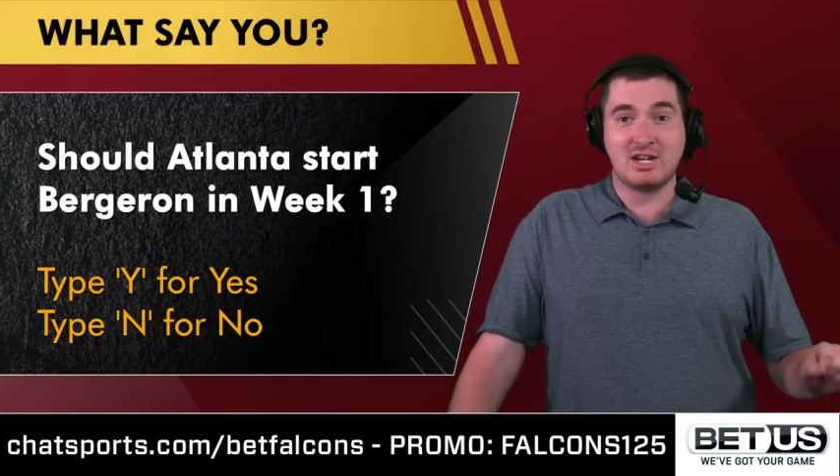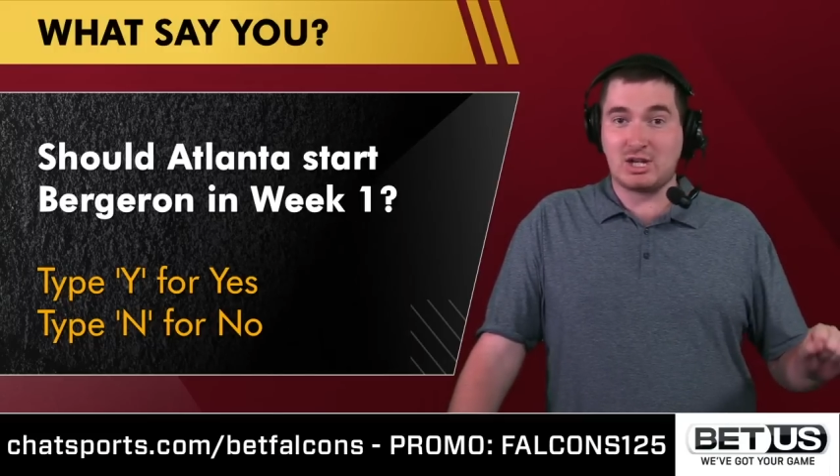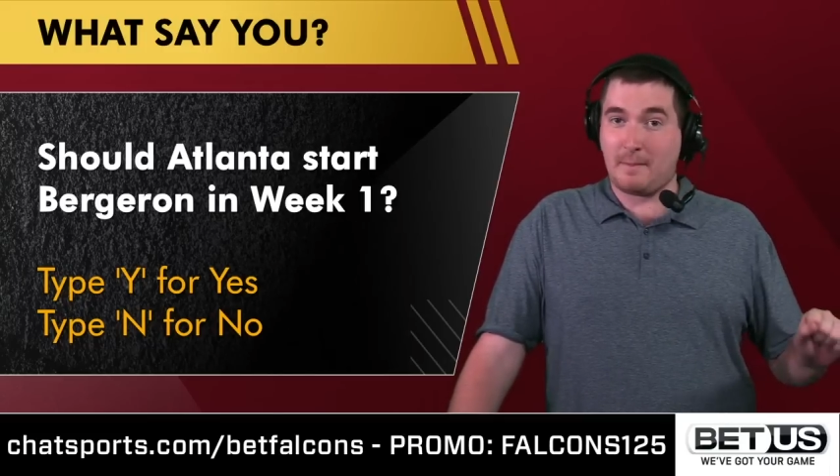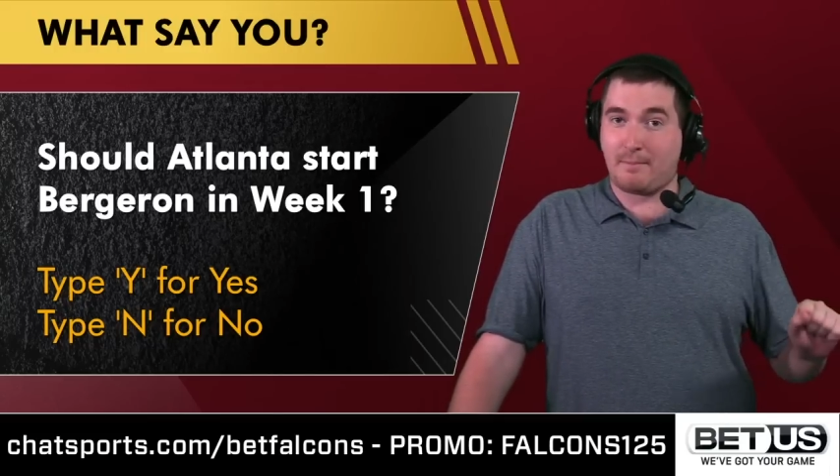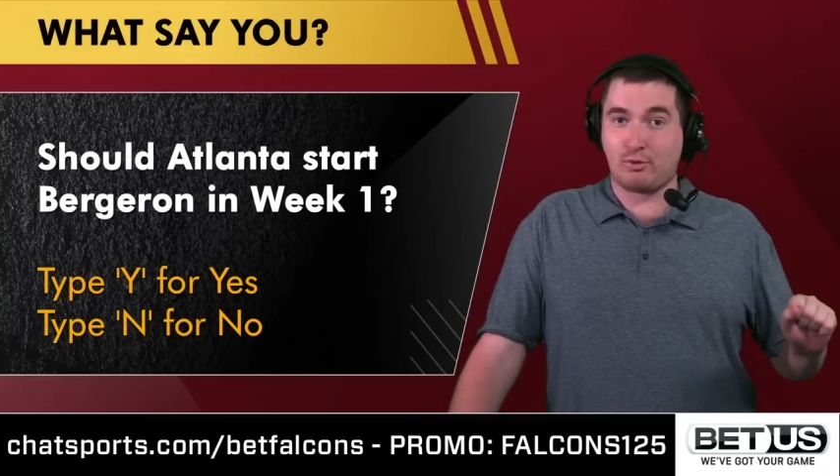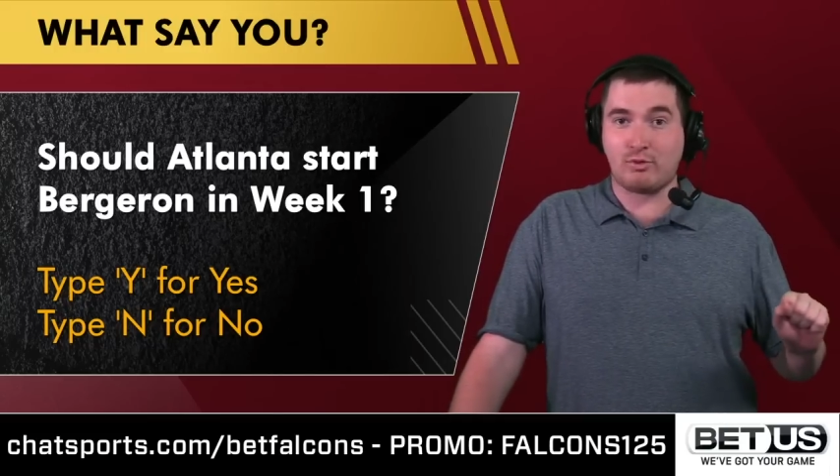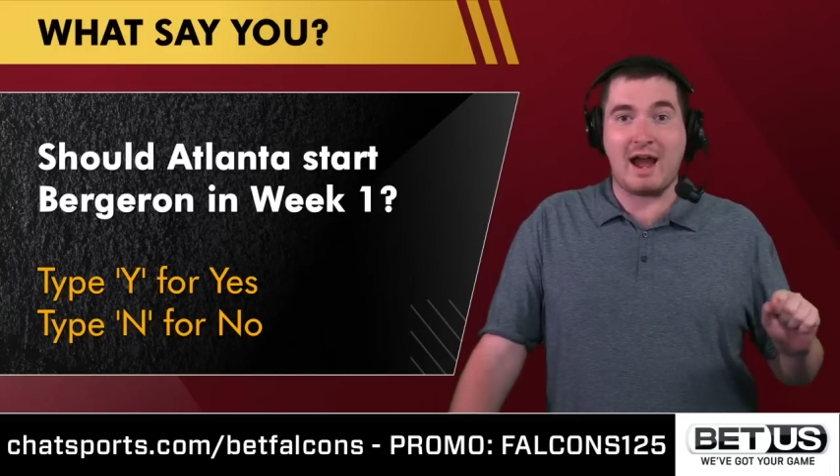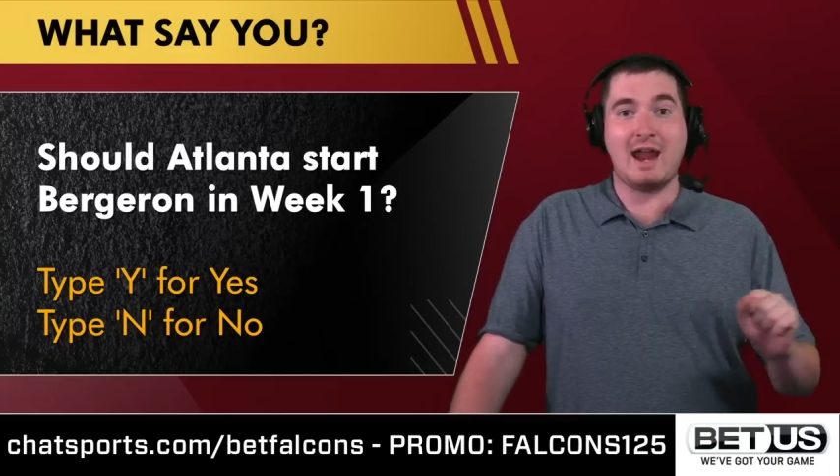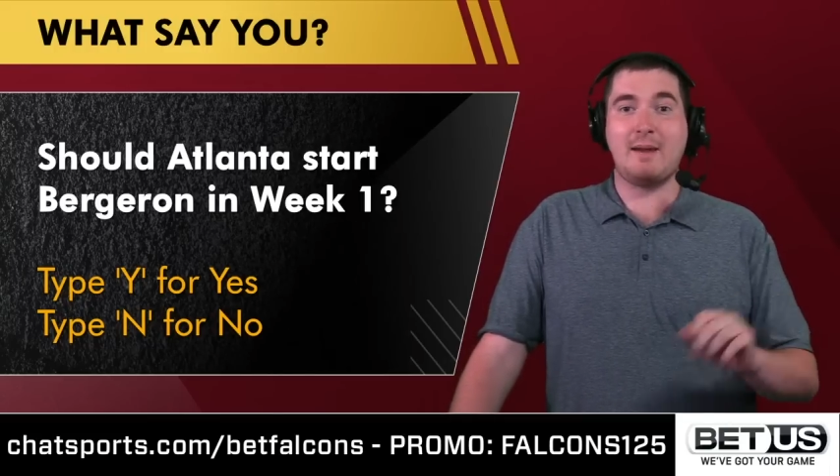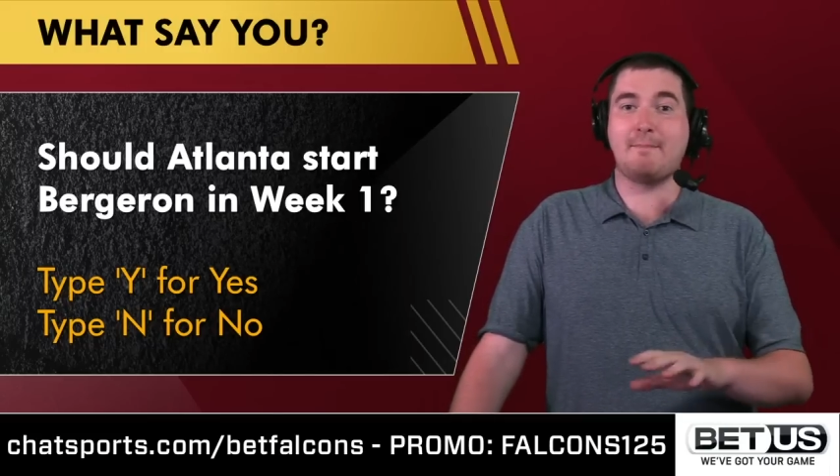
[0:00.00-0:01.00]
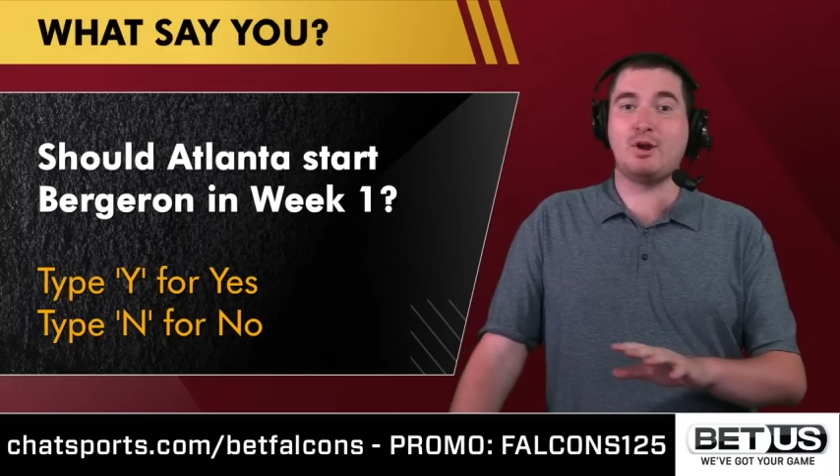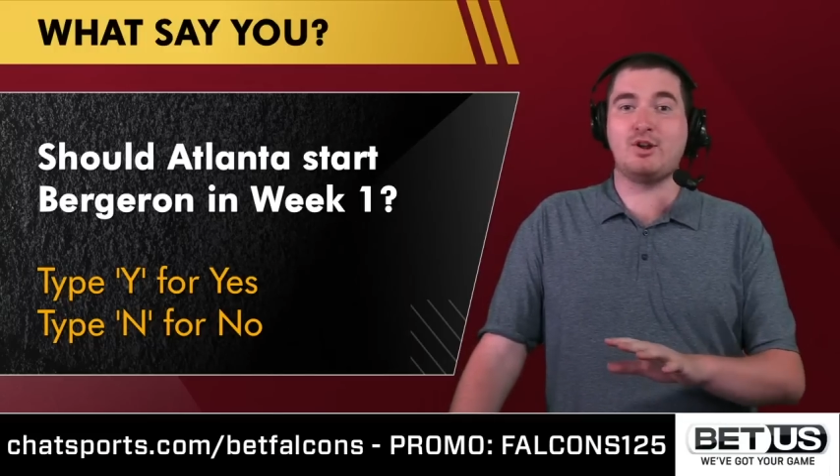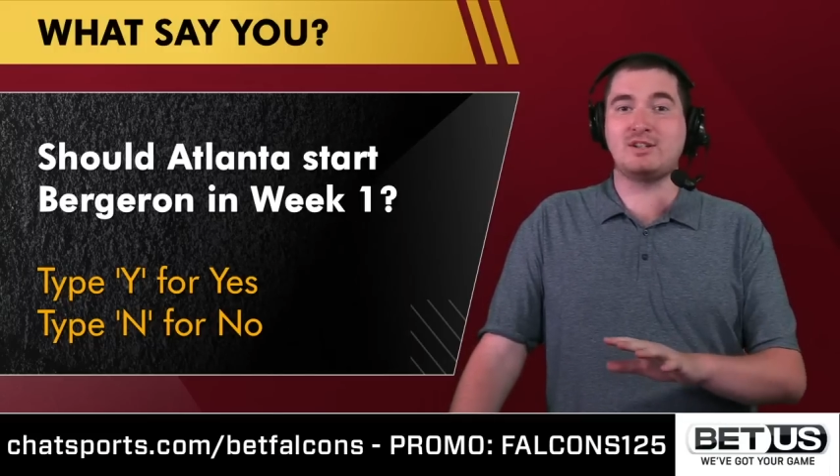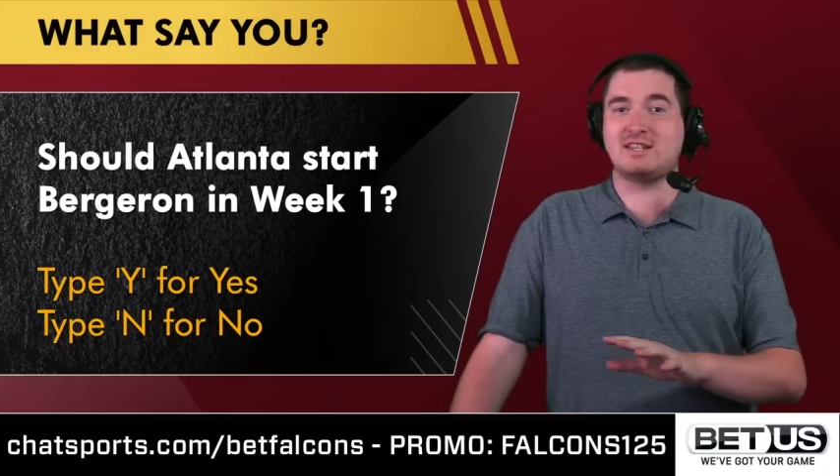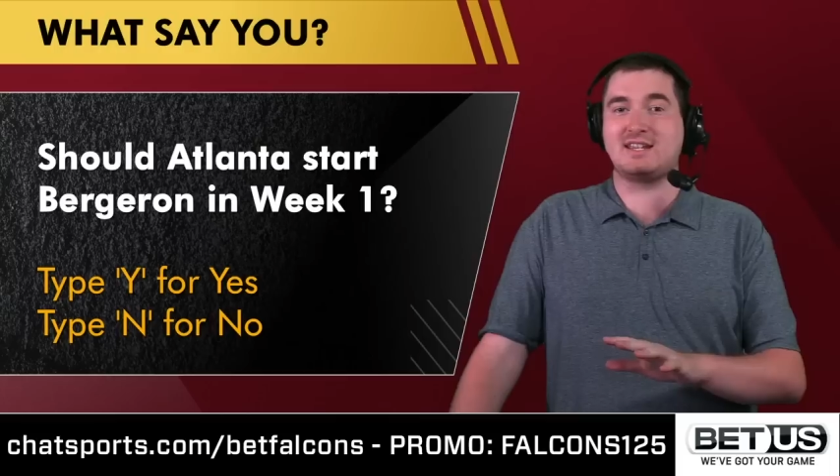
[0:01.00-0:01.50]
to Brian
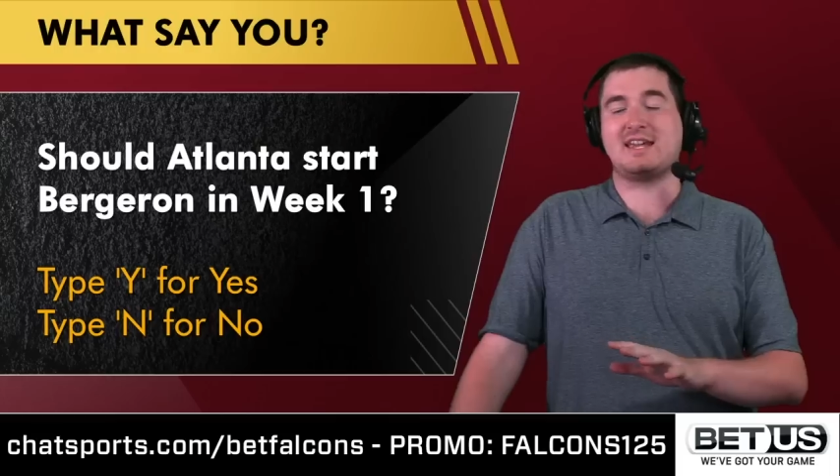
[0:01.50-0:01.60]
Burns and the